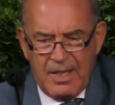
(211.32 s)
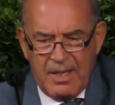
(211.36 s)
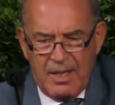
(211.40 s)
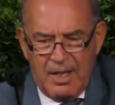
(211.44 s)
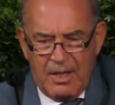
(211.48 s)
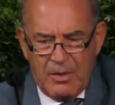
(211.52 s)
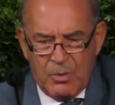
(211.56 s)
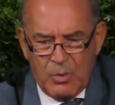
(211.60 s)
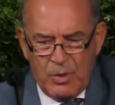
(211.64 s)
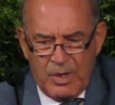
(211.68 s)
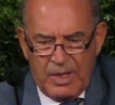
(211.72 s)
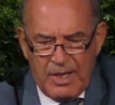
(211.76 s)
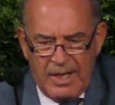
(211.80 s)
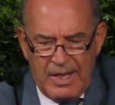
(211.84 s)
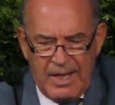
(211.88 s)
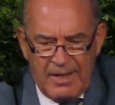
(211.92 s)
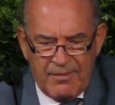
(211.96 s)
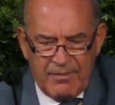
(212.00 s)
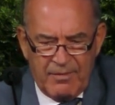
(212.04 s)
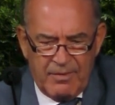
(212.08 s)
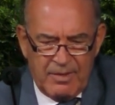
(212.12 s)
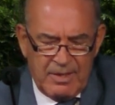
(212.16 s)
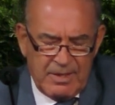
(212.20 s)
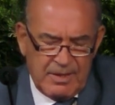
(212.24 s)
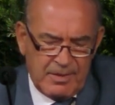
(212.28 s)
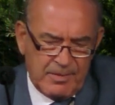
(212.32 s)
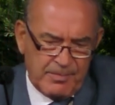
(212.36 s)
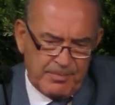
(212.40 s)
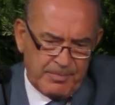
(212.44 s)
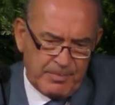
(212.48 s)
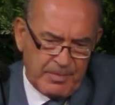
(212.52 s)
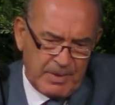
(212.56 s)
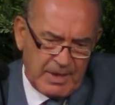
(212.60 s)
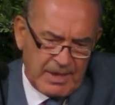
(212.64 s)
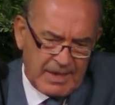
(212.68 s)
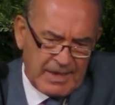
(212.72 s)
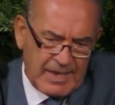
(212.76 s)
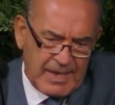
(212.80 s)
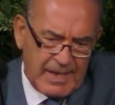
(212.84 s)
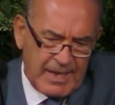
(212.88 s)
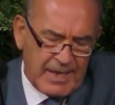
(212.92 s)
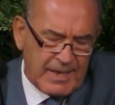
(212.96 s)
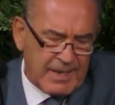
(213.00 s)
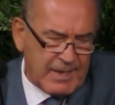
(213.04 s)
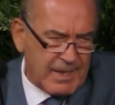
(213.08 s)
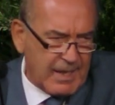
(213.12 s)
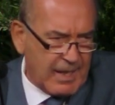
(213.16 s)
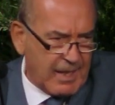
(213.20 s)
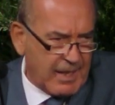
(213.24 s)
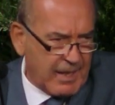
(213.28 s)
we have,
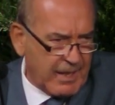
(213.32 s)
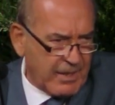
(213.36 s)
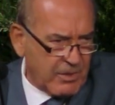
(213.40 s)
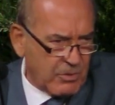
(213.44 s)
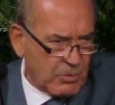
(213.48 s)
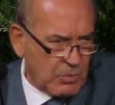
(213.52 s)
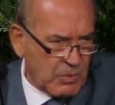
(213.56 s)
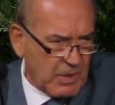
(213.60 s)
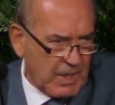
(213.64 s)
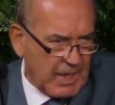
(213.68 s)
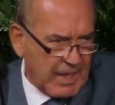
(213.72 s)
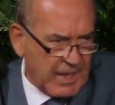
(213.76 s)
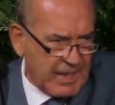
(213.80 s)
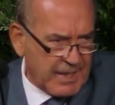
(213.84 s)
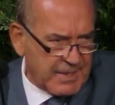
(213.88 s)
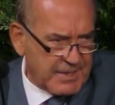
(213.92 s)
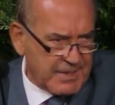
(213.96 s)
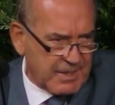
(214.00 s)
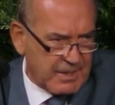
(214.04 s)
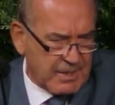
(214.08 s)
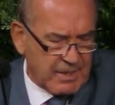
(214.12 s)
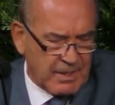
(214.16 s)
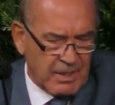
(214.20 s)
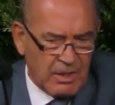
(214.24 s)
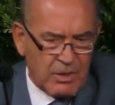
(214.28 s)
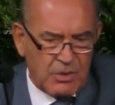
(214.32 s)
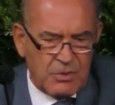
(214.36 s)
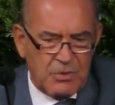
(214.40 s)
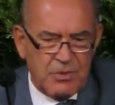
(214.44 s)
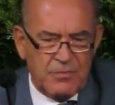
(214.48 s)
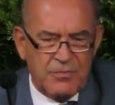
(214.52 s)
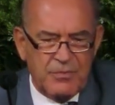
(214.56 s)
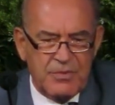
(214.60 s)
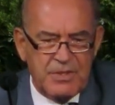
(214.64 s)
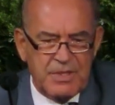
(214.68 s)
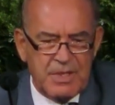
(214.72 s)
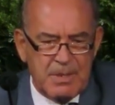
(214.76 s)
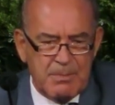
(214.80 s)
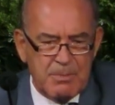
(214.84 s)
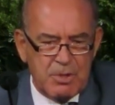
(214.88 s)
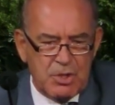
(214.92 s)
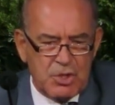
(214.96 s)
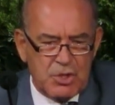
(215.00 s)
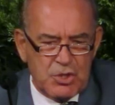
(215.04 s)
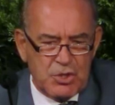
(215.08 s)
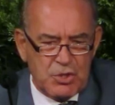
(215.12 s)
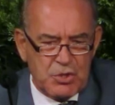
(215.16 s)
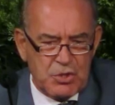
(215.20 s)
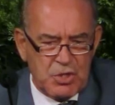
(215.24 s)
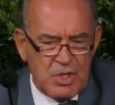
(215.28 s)
again, ion release and a lot of
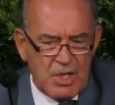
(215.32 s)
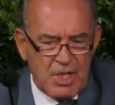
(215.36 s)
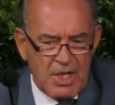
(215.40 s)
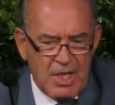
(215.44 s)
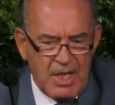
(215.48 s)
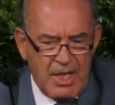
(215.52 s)
damages.